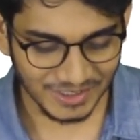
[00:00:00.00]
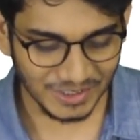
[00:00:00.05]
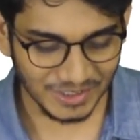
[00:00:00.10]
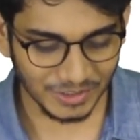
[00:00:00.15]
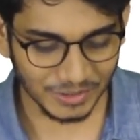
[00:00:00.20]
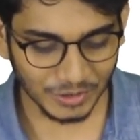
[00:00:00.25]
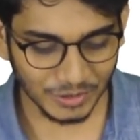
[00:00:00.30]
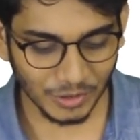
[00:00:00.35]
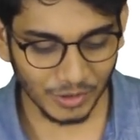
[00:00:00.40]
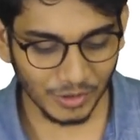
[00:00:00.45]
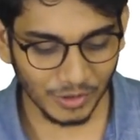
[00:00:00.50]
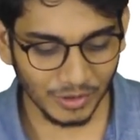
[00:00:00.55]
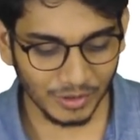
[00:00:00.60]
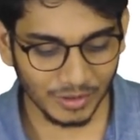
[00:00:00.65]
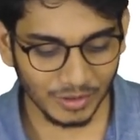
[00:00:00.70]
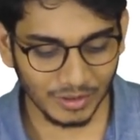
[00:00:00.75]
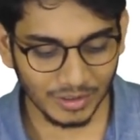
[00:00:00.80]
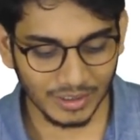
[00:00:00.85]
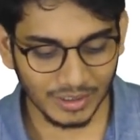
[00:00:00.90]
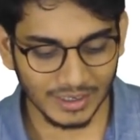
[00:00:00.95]
So
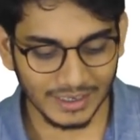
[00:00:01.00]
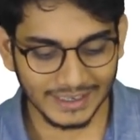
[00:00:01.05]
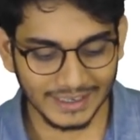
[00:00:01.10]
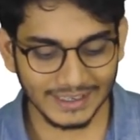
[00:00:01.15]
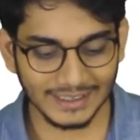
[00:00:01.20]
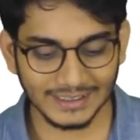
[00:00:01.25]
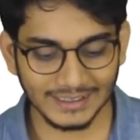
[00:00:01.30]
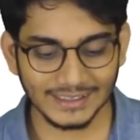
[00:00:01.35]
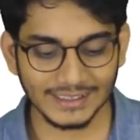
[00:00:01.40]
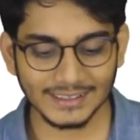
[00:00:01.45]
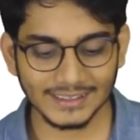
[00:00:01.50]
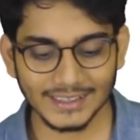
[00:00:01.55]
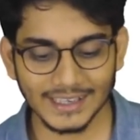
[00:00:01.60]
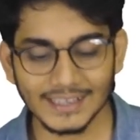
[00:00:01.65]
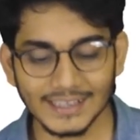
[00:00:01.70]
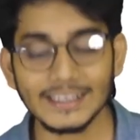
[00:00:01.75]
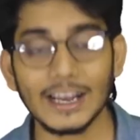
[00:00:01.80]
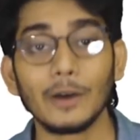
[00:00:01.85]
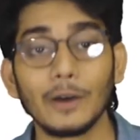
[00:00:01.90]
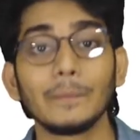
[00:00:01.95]
in this
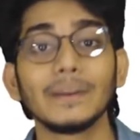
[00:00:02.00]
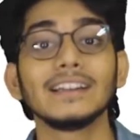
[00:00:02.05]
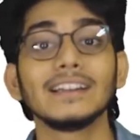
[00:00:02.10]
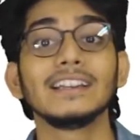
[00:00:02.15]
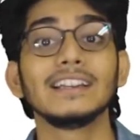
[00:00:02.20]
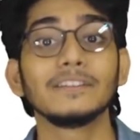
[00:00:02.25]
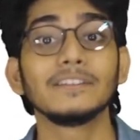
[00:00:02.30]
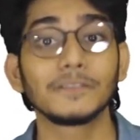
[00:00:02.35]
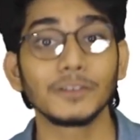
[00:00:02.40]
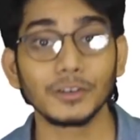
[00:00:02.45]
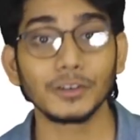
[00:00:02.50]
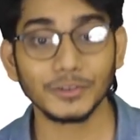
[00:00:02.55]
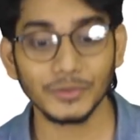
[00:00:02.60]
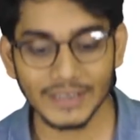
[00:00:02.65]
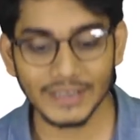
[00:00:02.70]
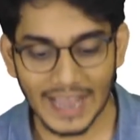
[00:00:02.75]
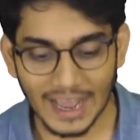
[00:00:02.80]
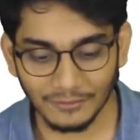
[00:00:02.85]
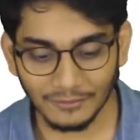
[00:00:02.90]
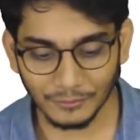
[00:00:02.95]
case, how many leaf nodes we
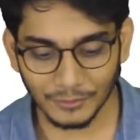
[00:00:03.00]
have?